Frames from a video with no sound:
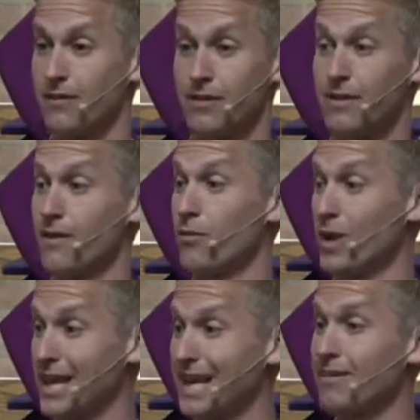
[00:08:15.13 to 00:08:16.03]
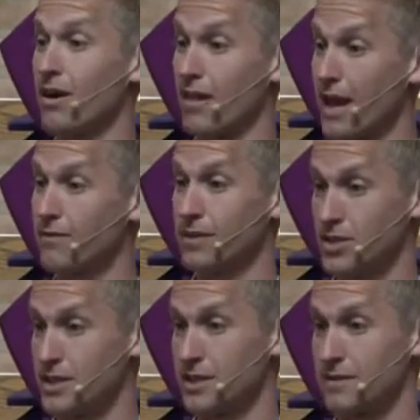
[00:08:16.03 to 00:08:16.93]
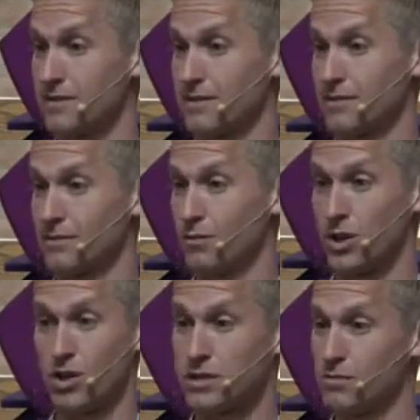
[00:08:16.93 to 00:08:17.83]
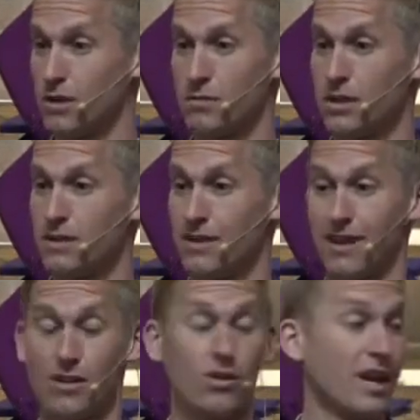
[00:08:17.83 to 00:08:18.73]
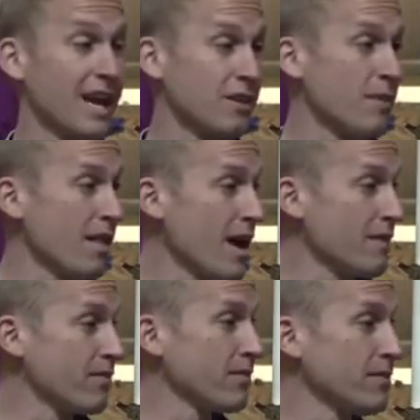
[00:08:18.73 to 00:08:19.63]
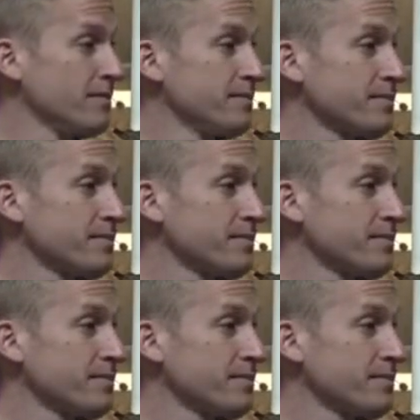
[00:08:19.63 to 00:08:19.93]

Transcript: is as if we give our life to Jesus. We trust him completely. Say, Lord, here's my life.